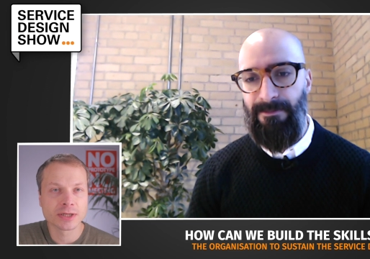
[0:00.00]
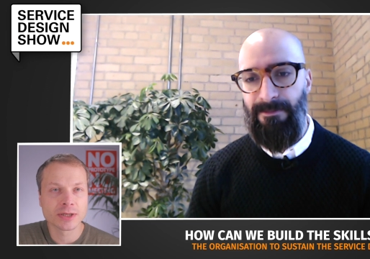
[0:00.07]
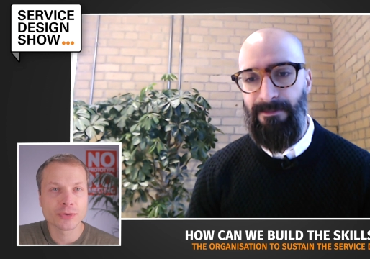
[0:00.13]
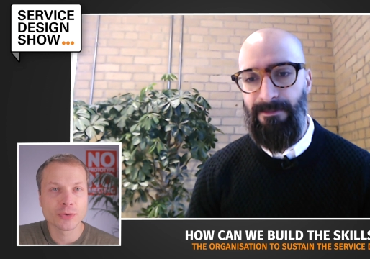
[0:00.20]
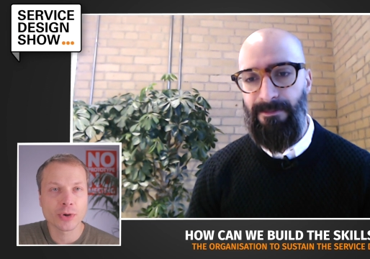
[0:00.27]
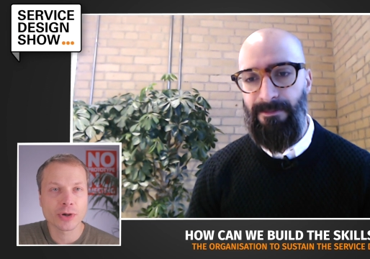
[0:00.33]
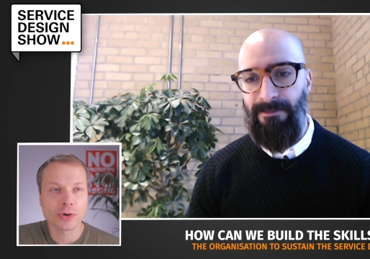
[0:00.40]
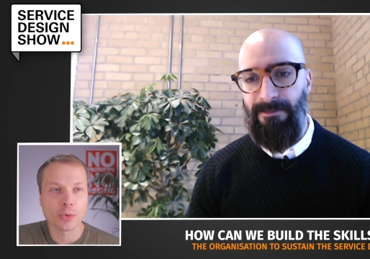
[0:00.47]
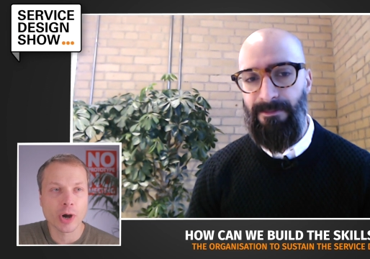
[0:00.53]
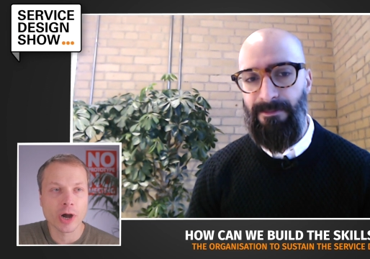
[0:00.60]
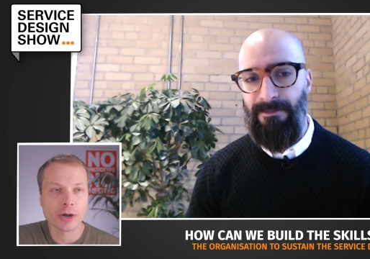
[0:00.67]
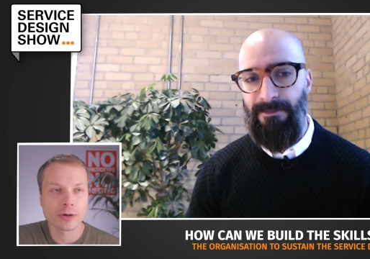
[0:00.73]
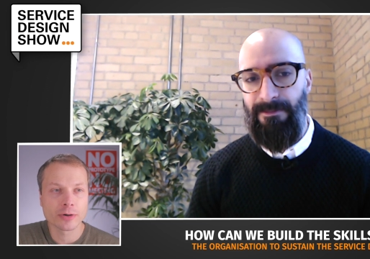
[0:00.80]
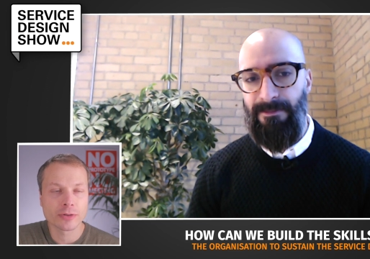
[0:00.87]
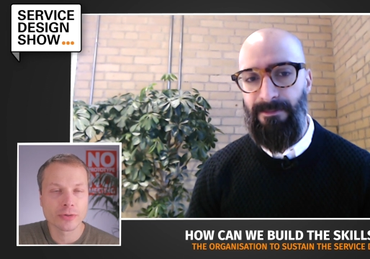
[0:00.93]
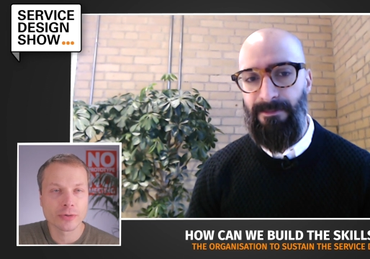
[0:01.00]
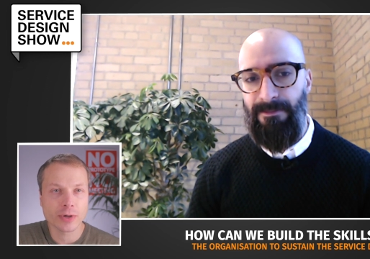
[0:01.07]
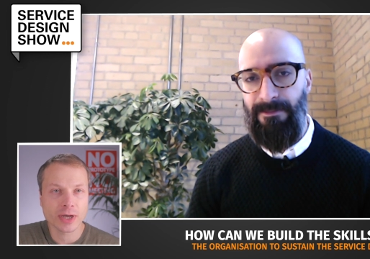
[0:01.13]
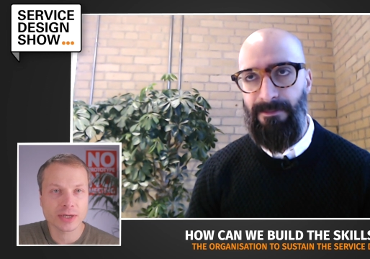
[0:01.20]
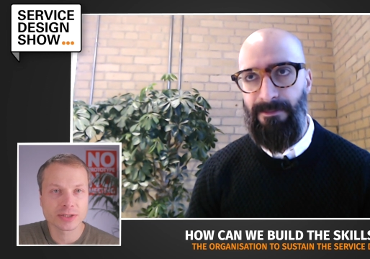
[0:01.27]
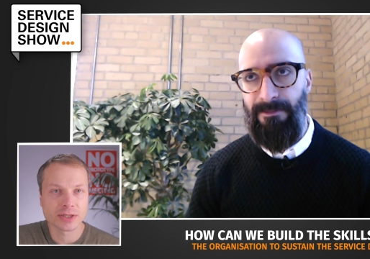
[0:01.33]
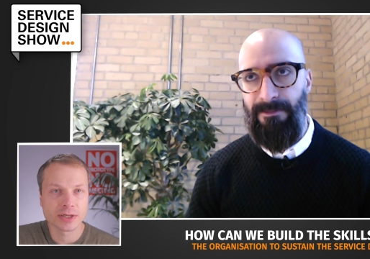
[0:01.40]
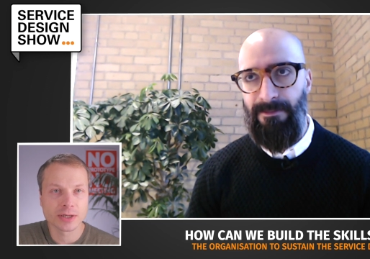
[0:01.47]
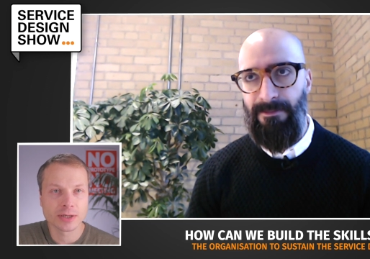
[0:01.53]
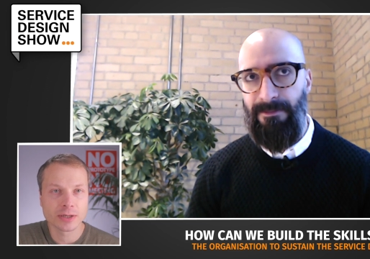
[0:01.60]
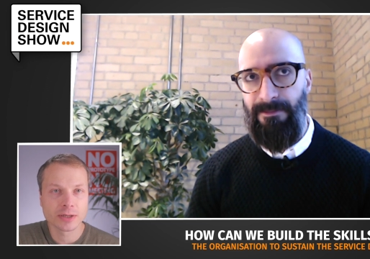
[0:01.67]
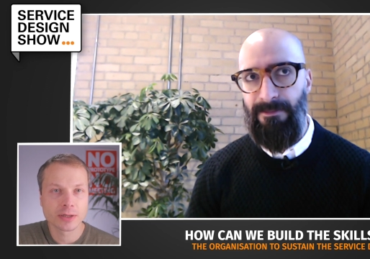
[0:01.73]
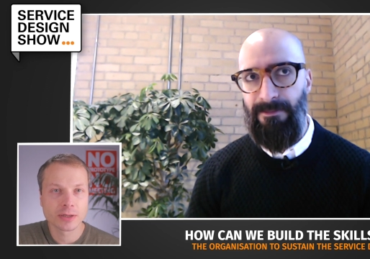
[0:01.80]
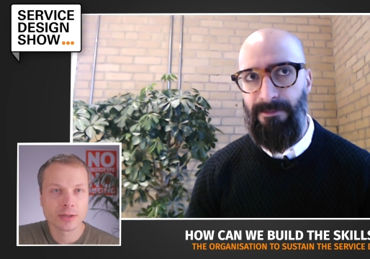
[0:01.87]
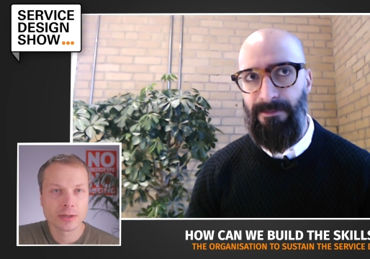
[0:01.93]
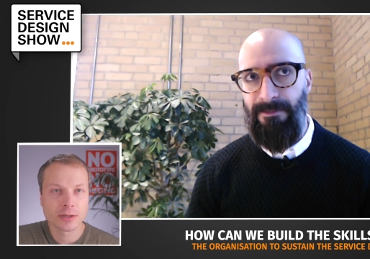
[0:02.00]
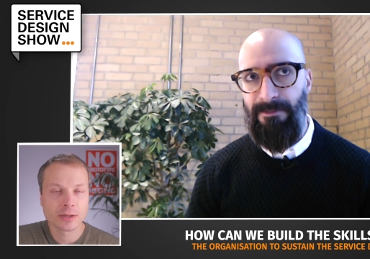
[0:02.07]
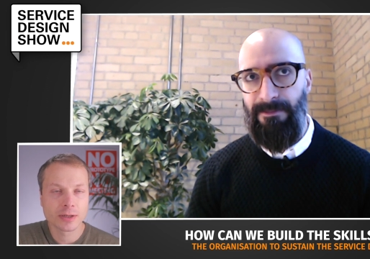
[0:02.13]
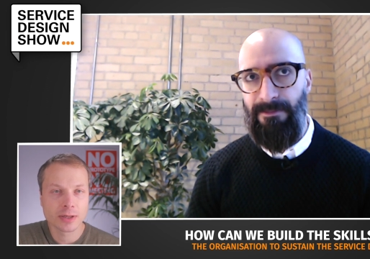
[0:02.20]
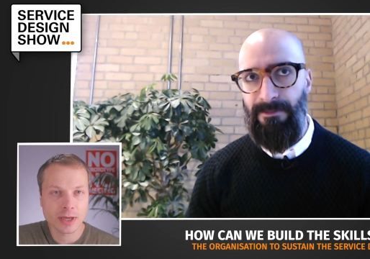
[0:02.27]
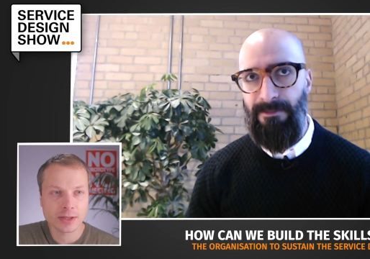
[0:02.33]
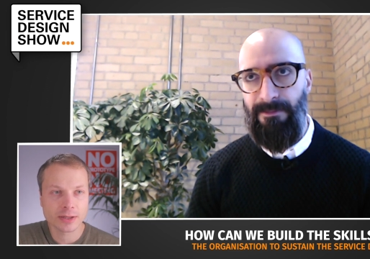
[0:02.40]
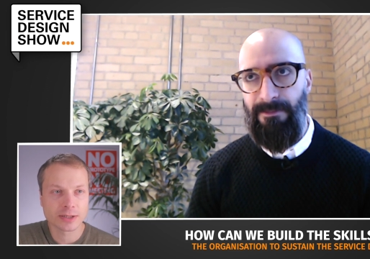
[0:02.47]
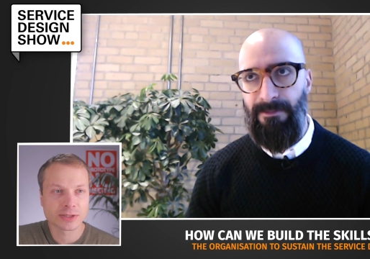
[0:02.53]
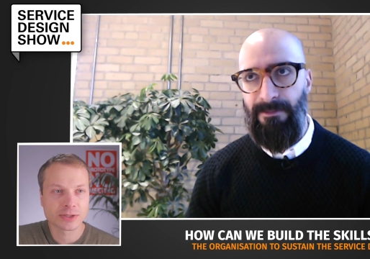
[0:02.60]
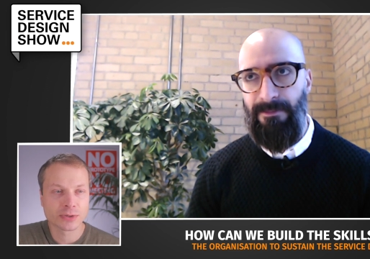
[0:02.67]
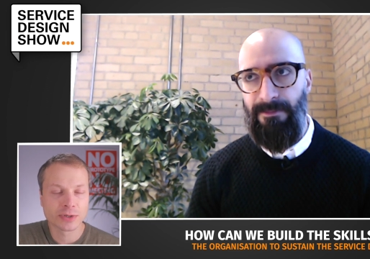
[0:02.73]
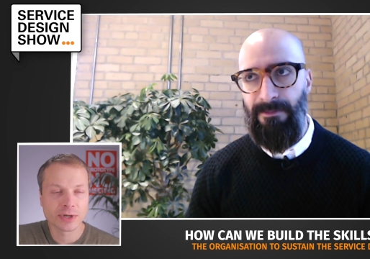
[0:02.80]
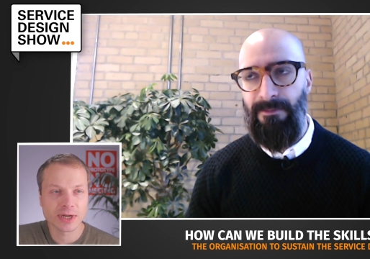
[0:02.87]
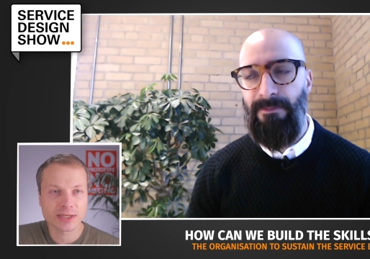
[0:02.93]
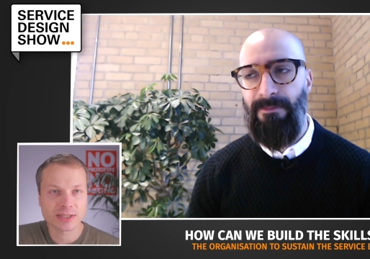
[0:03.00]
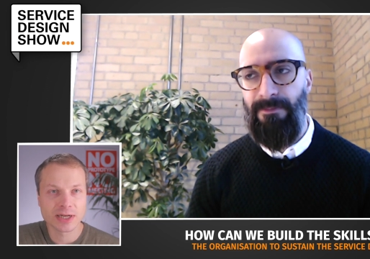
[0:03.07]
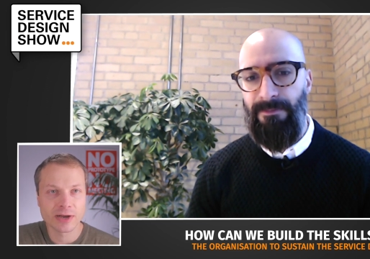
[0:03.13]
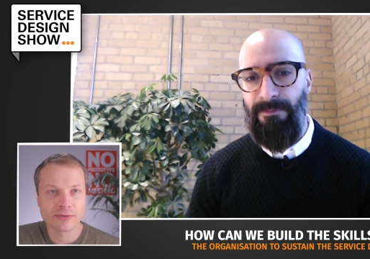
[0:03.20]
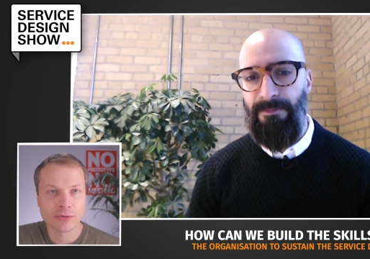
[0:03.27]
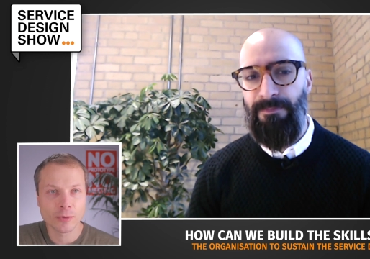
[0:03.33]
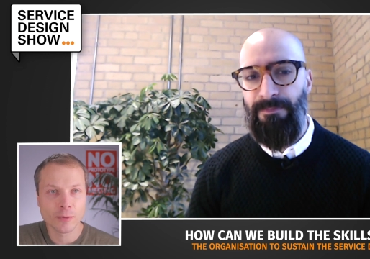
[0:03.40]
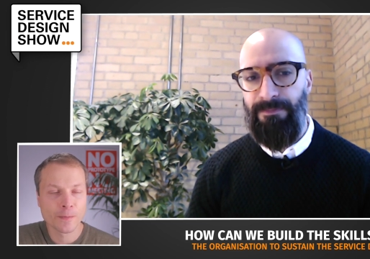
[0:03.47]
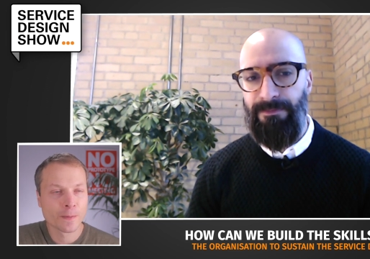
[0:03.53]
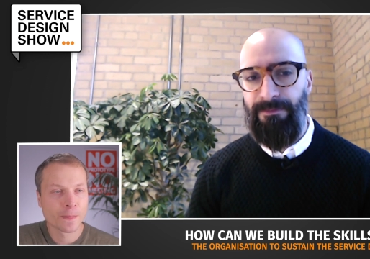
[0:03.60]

Speaker 1: need to acquire to actually get this to the next level?